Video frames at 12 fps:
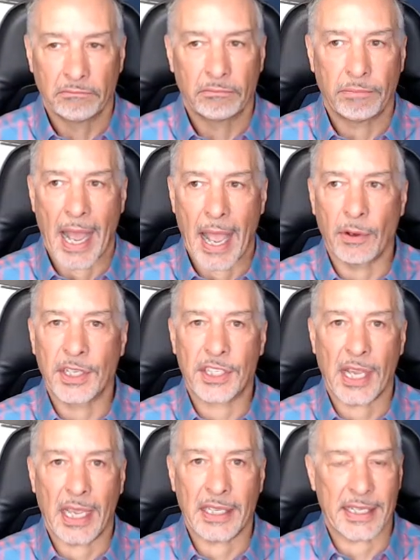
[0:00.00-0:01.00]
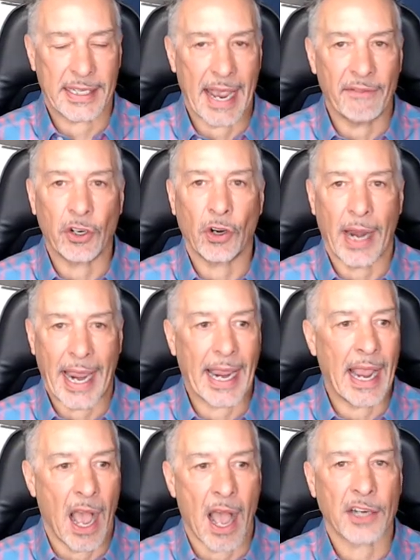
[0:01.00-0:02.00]
I would say 7 or 8
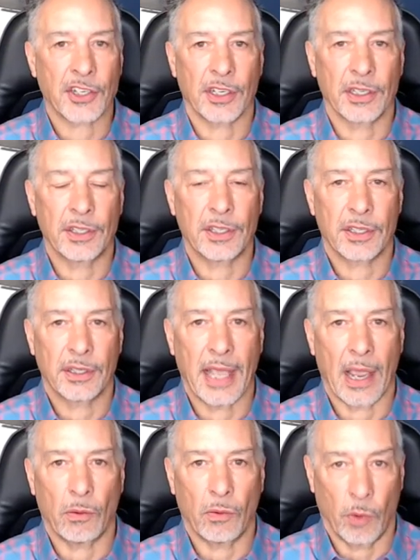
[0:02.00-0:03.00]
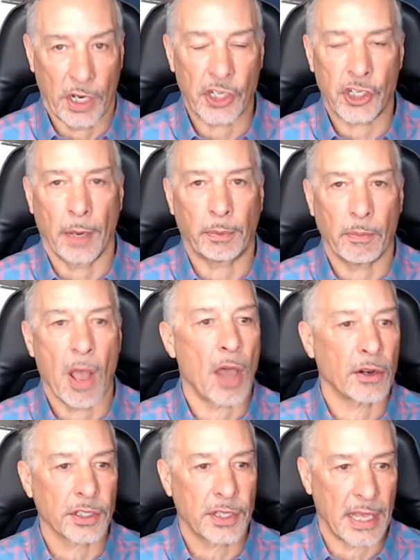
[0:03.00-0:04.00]
auctions that we shipped
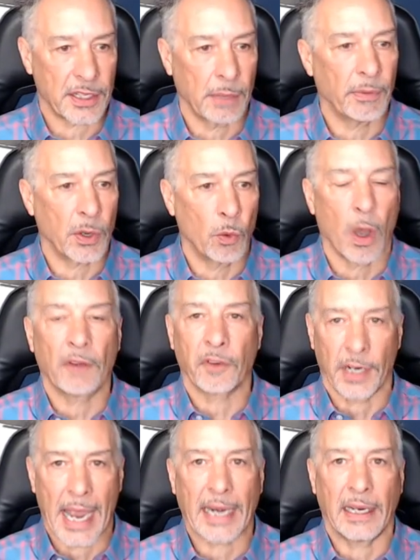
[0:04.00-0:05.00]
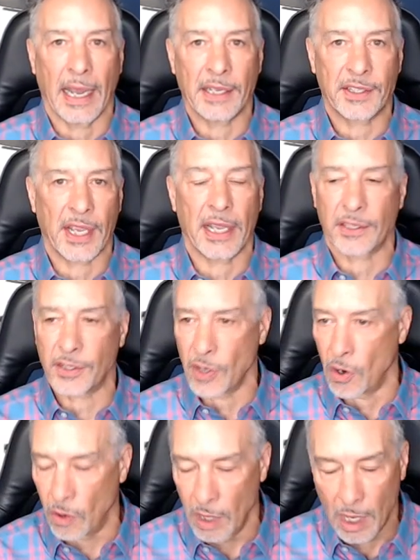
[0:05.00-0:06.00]
models that somebody won for 99 cents.
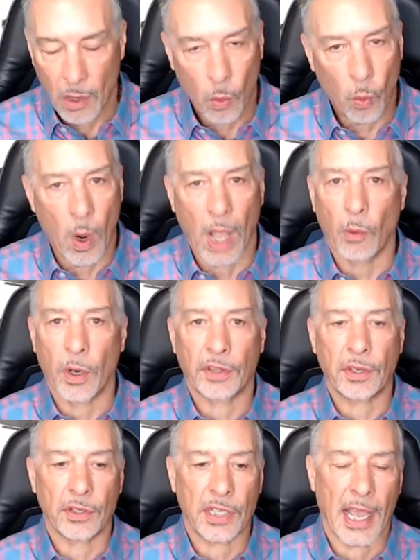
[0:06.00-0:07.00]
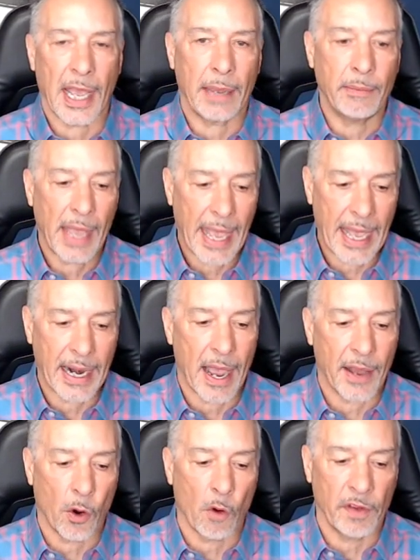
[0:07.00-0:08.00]
So well worth your time. Head on
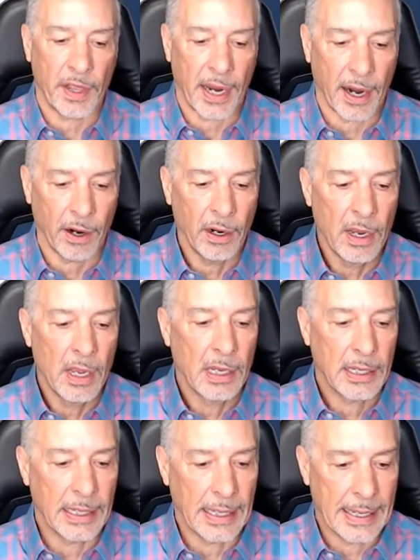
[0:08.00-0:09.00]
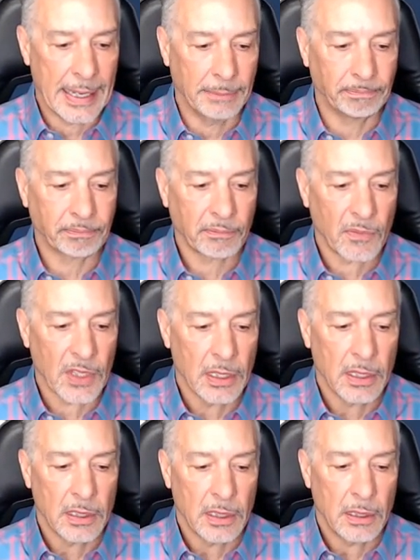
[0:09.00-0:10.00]
over there.
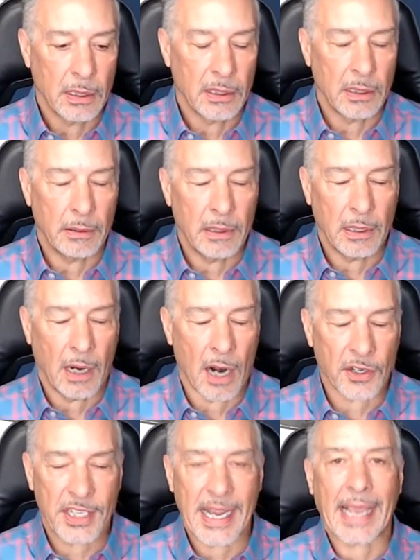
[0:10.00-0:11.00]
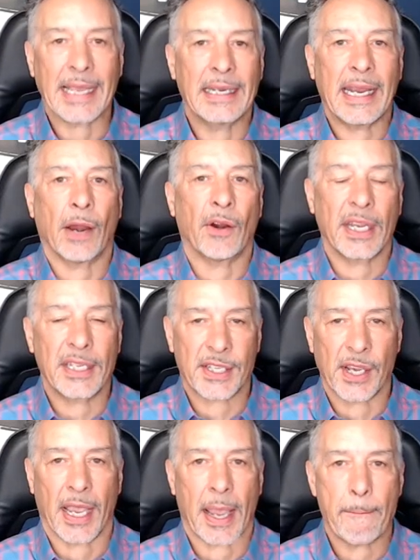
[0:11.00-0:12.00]
Our secondary
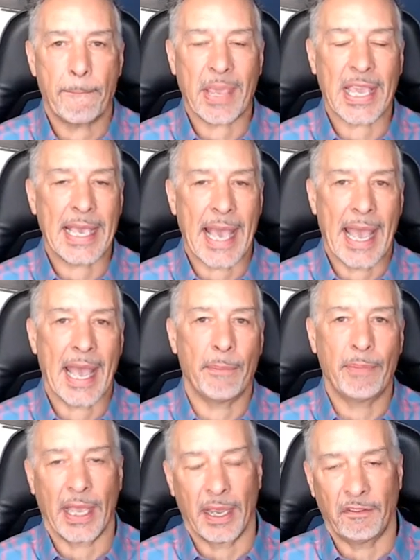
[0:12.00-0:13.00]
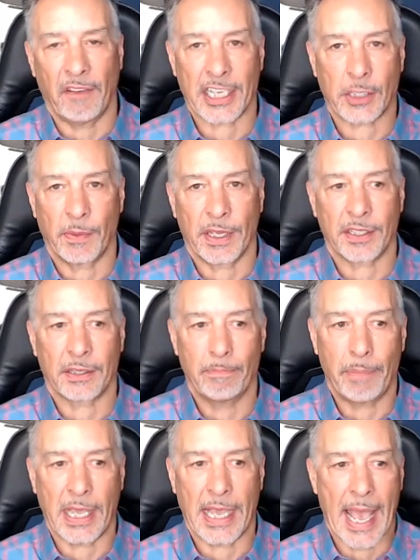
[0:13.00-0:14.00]
site, BM Investments.
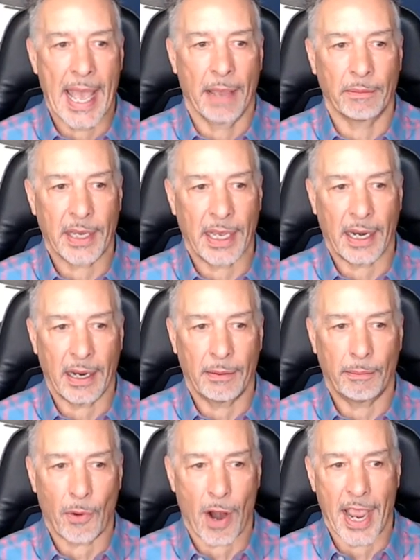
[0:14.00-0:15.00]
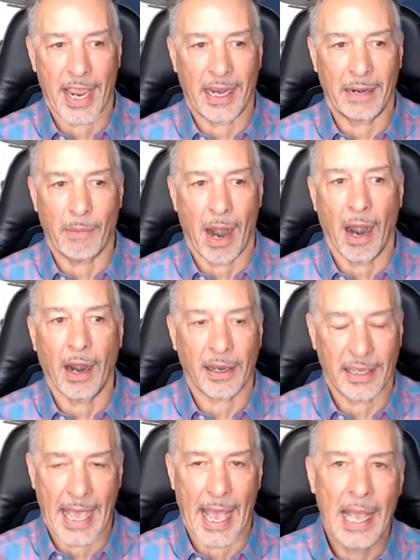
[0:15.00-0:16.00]
BM, get it? Brian, Mark?
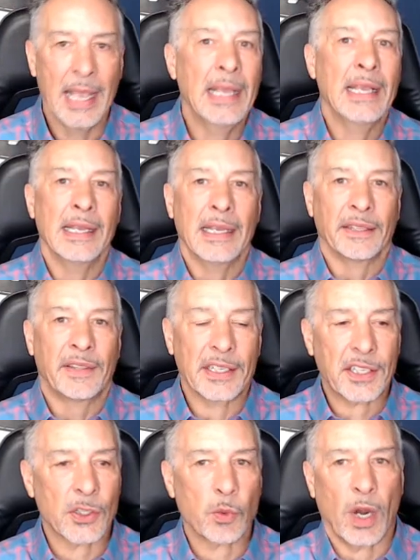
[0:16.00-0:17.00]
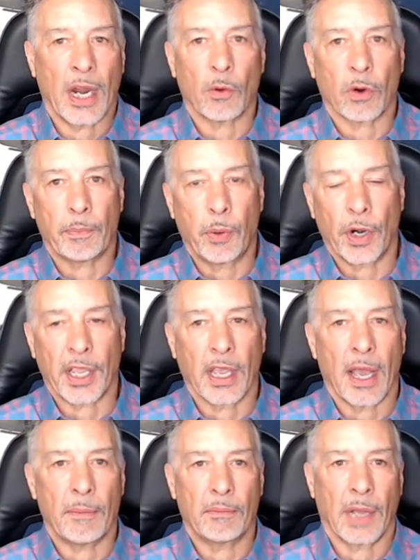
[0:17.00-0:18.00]
Yeah. This is where we're putting
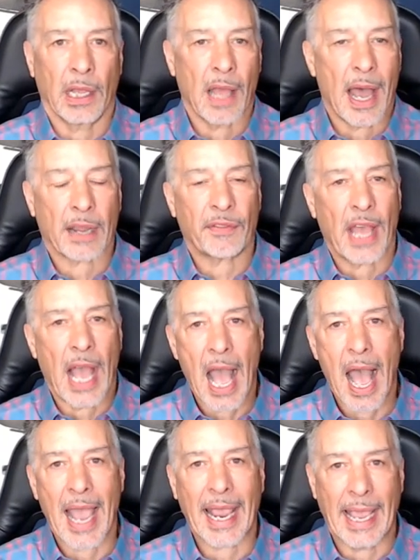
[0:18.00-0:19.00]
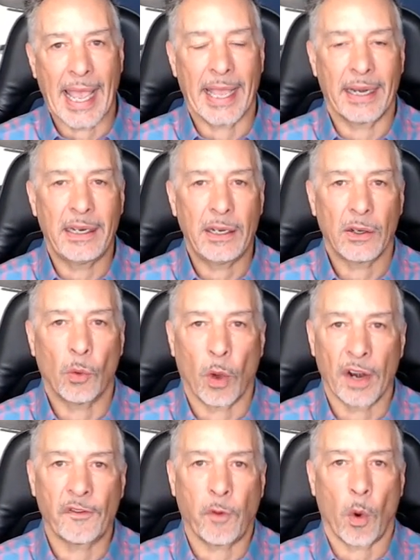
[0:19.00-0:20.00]
up a lot of the high-end
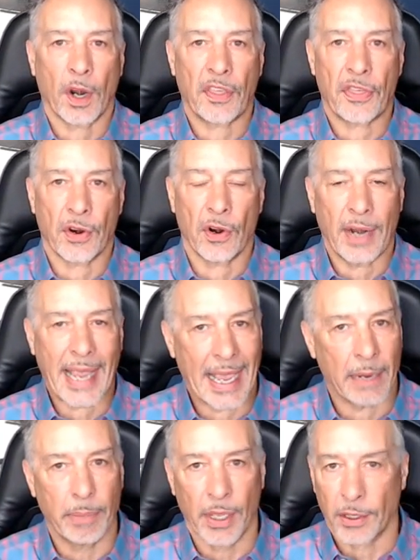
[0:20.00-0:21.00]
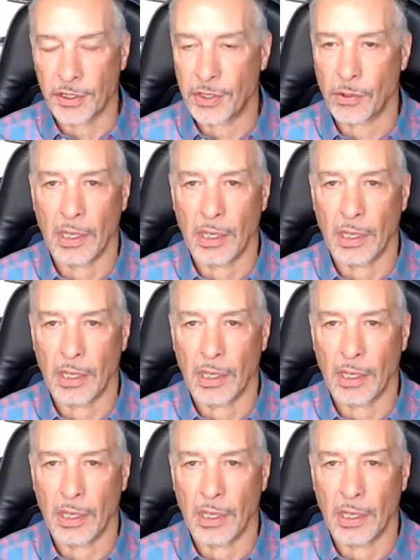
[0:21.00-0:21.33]
143rd hand-builts.